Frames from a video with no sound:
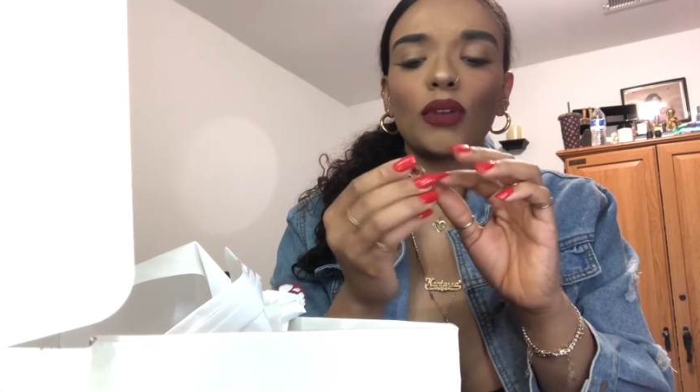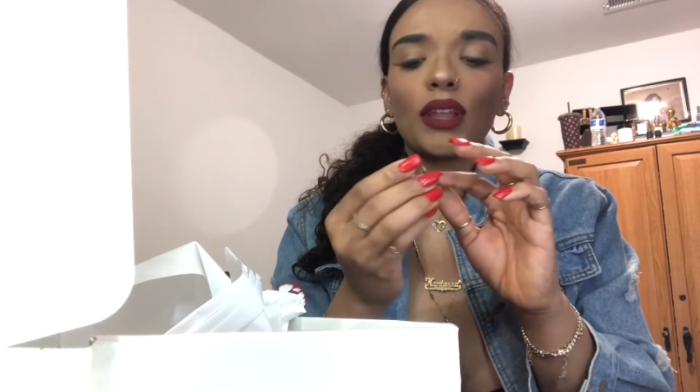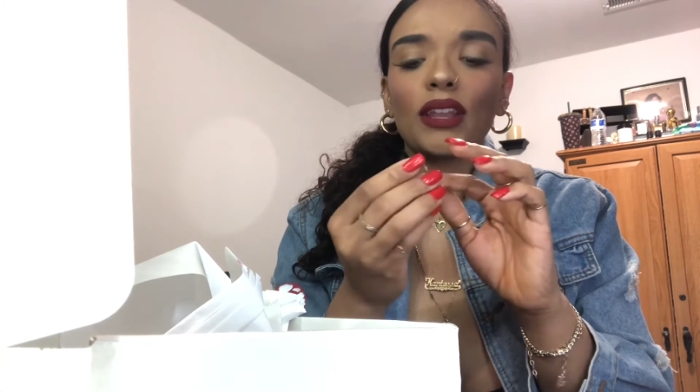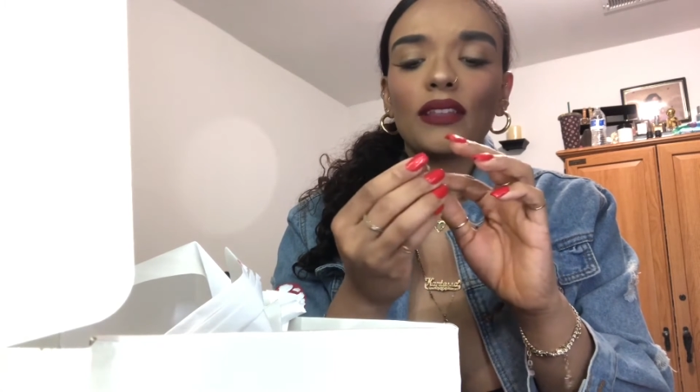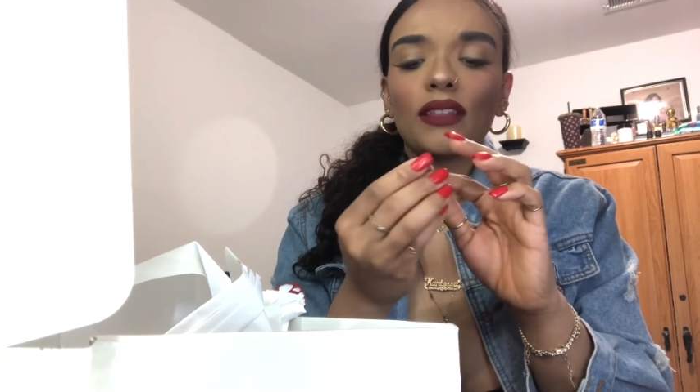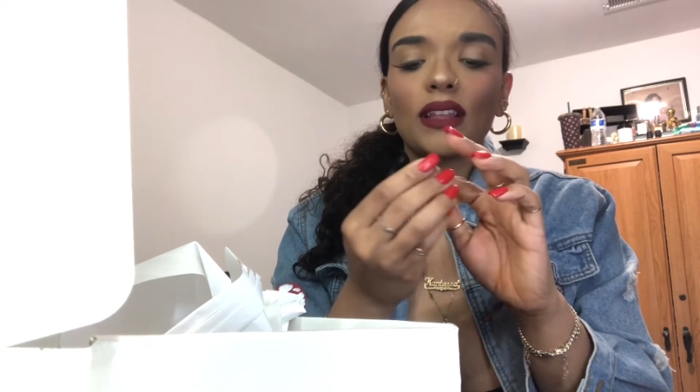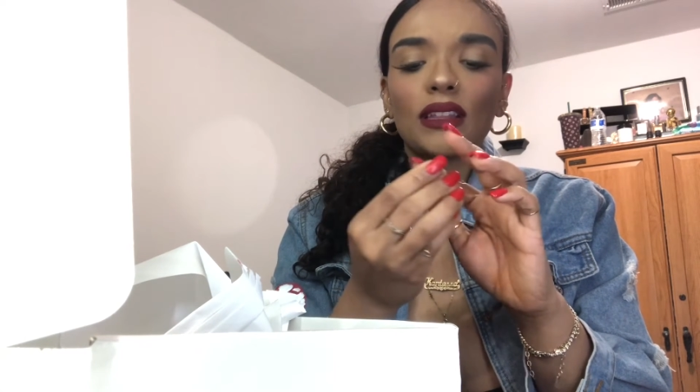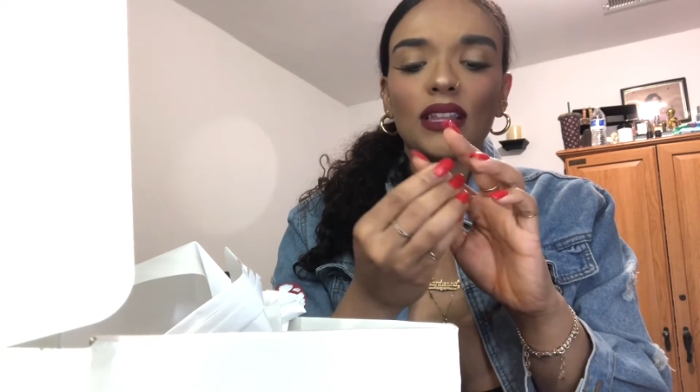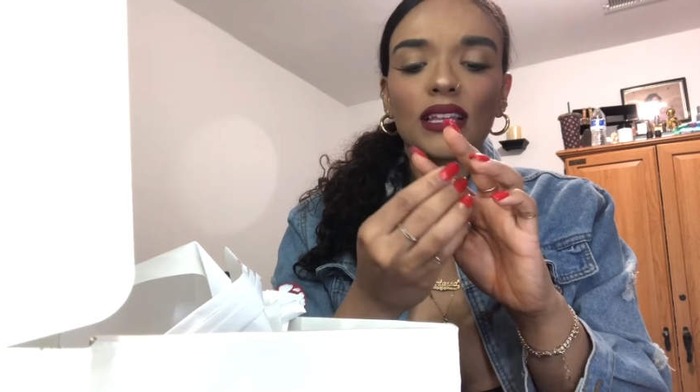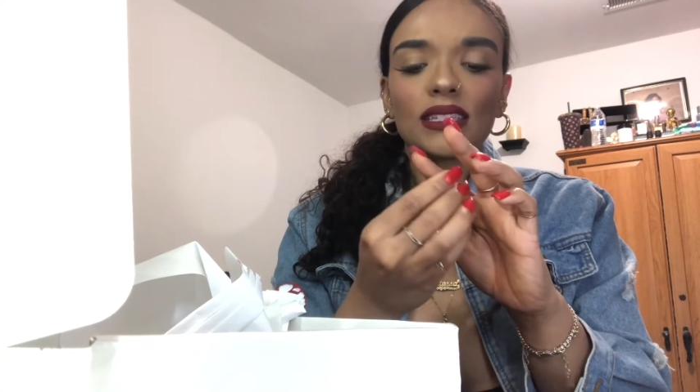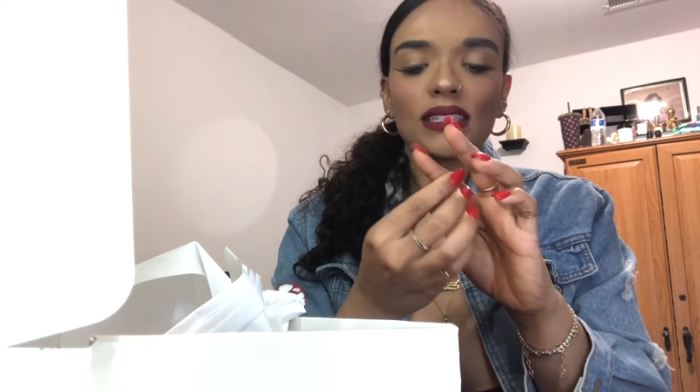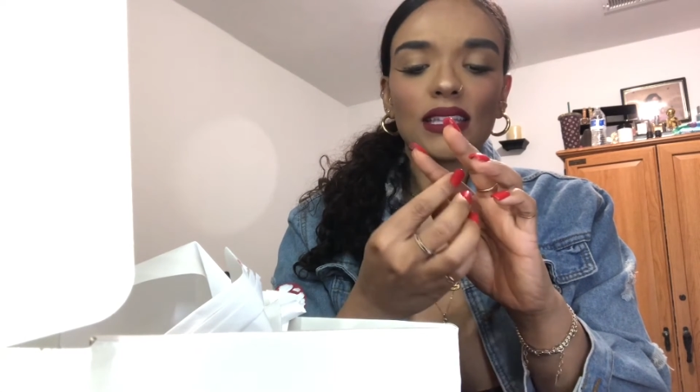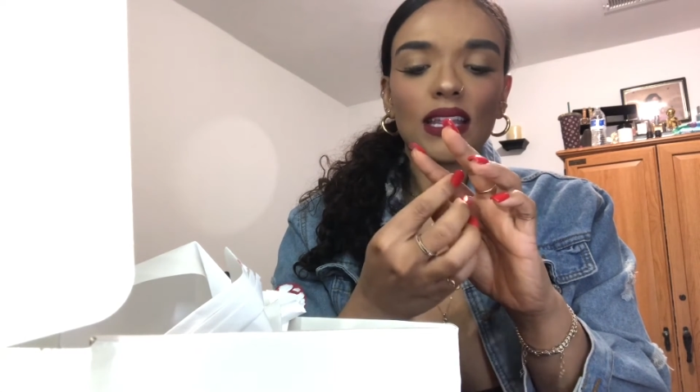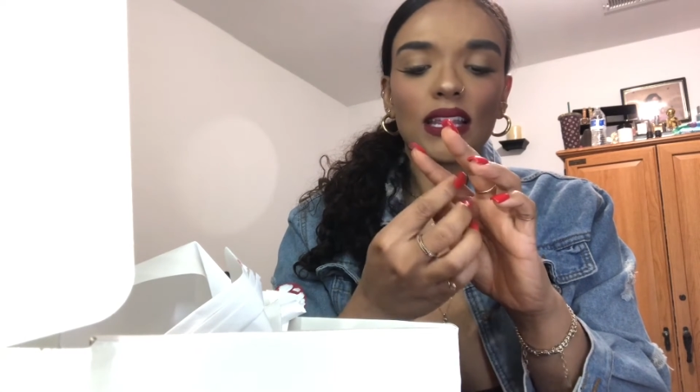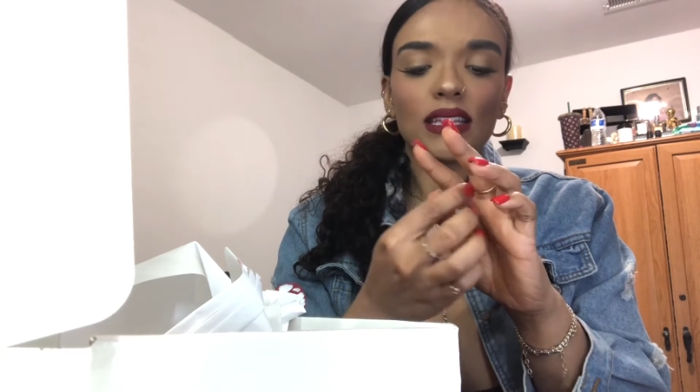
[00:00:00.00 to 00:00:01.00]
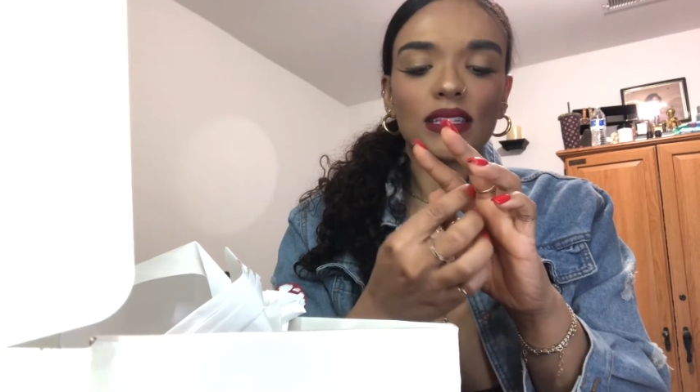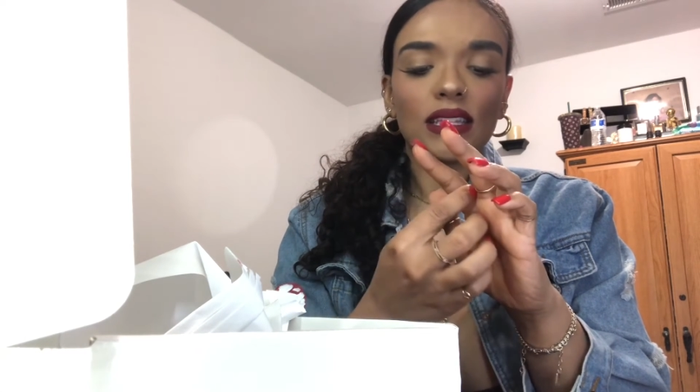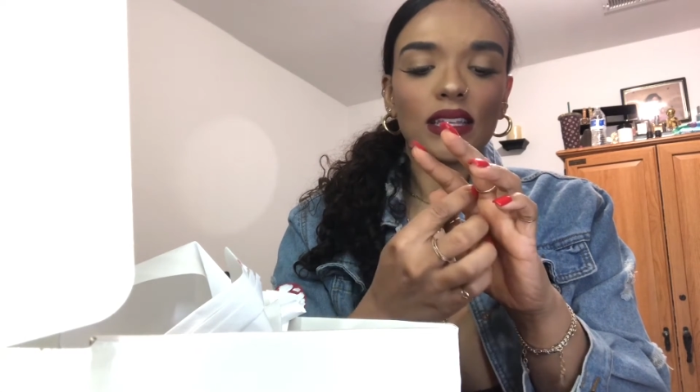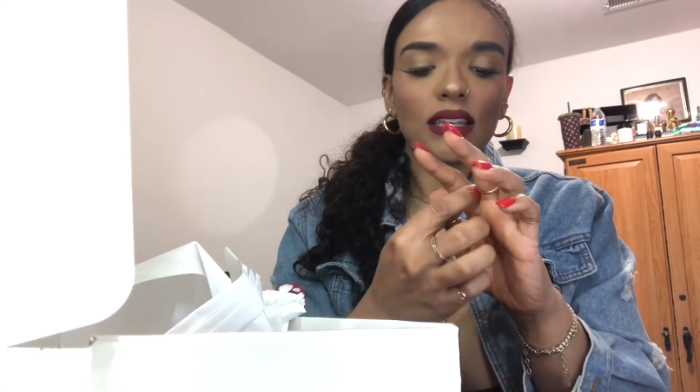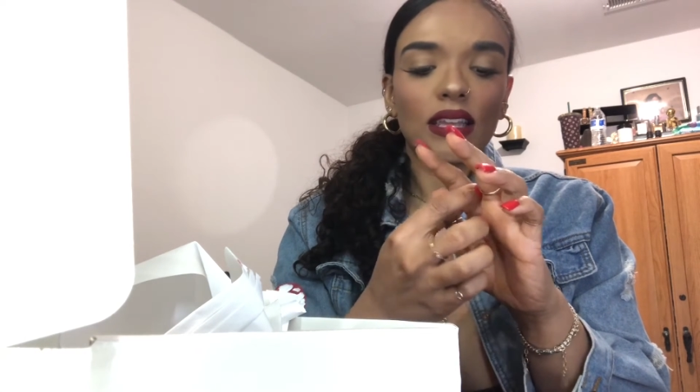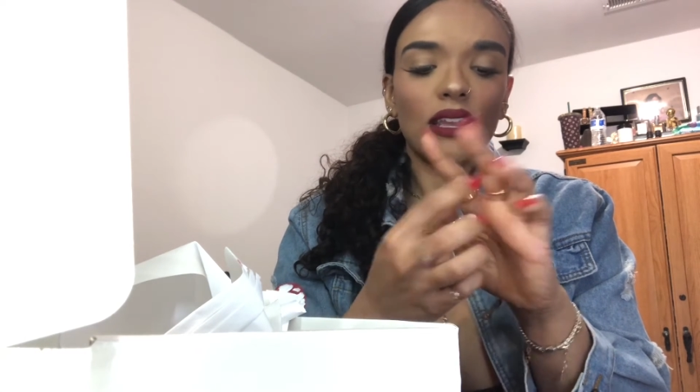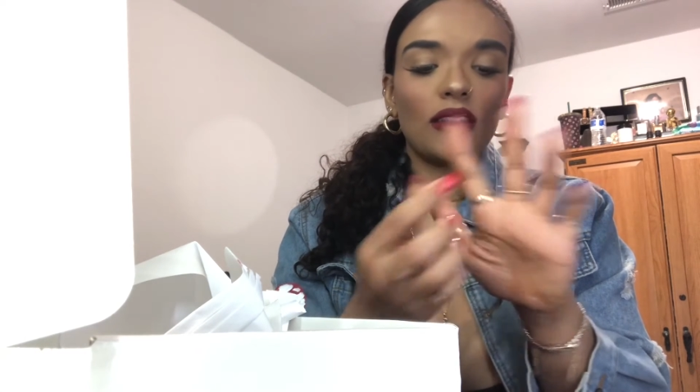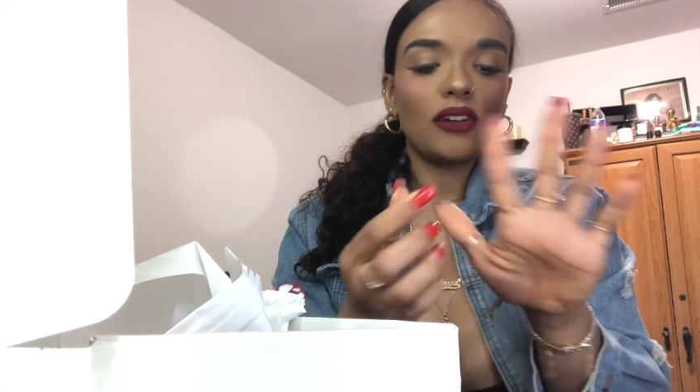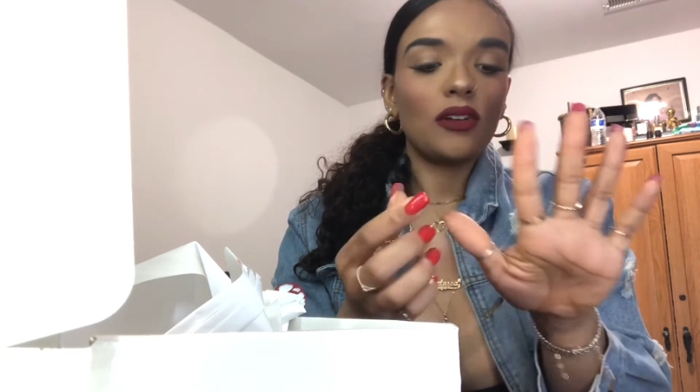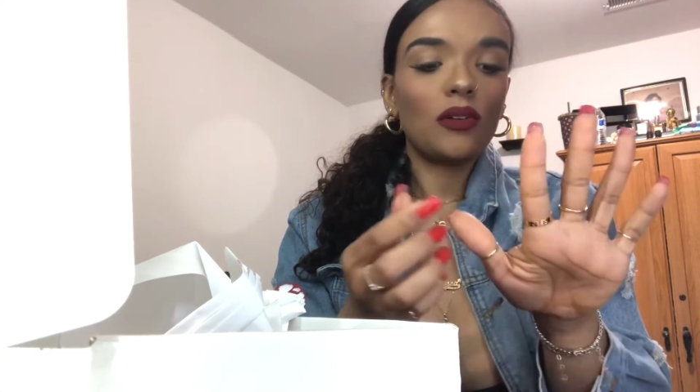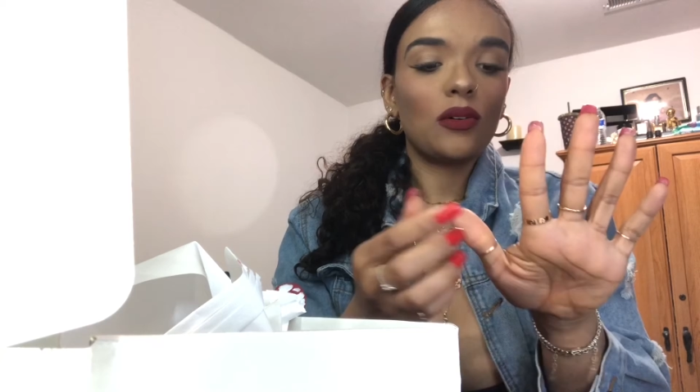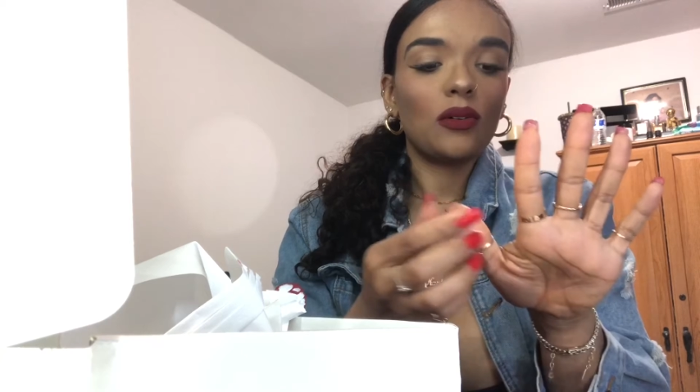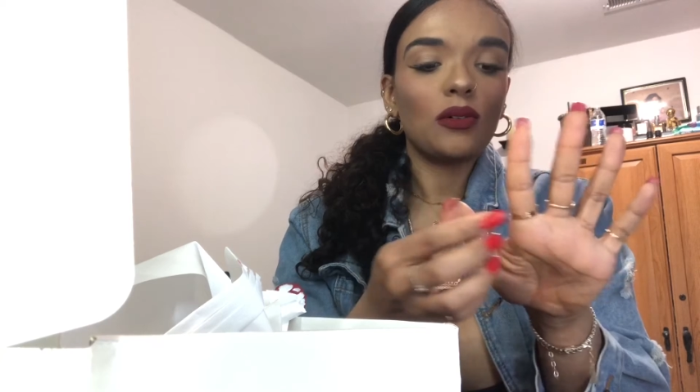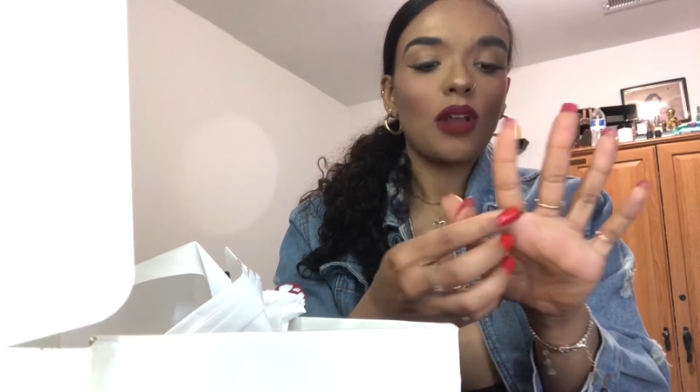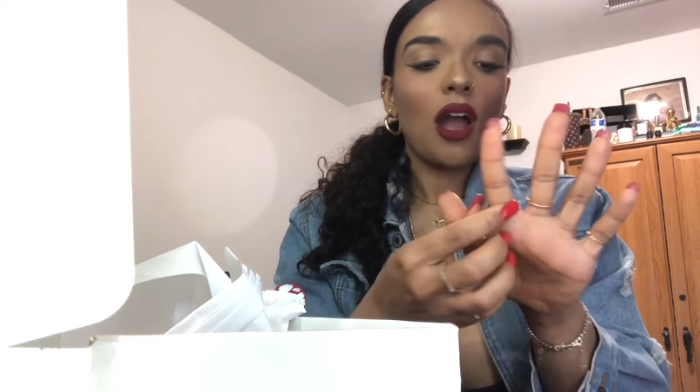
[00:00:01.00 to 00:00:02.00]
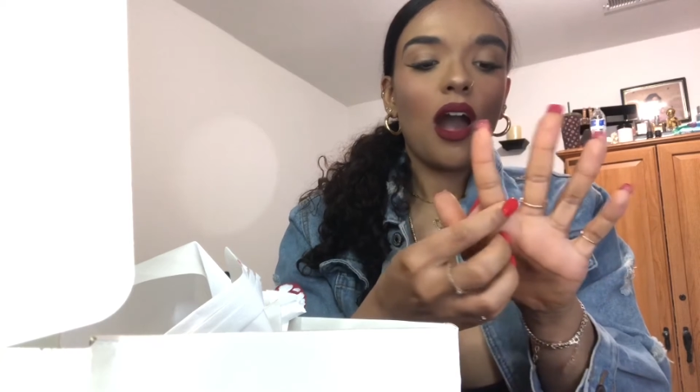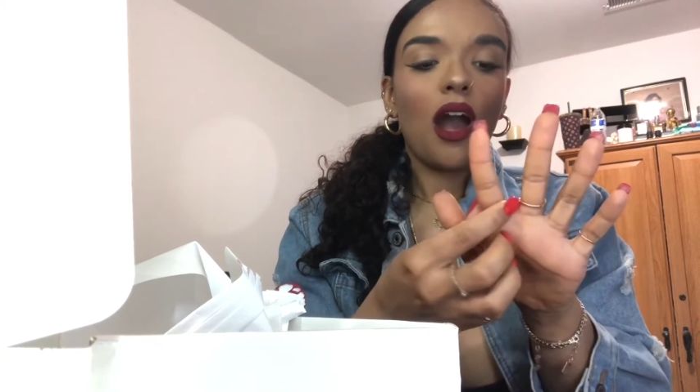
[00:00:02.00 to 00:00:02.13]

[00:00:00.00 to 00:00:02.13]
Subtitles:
anything less than 18 karat gold.